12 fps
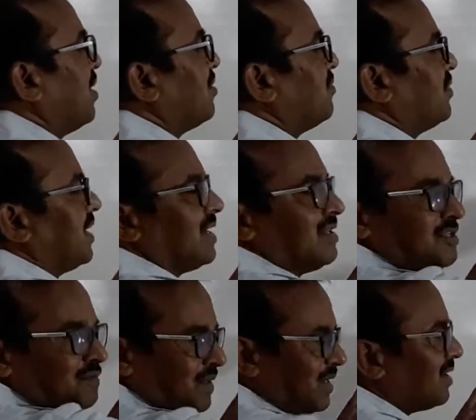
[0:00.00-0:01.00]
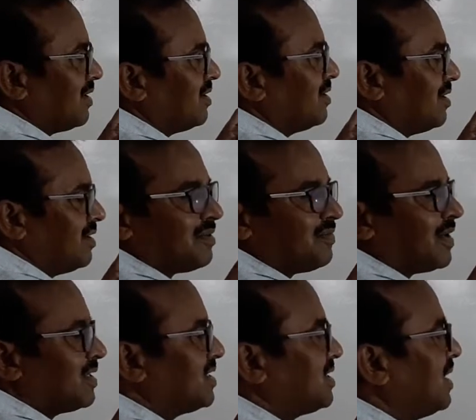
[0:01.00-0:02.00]
forget this figure for
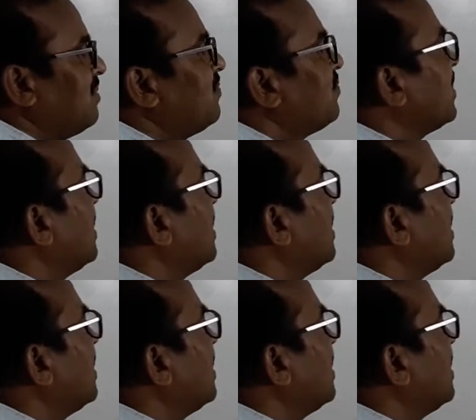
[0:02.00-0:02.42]
this time.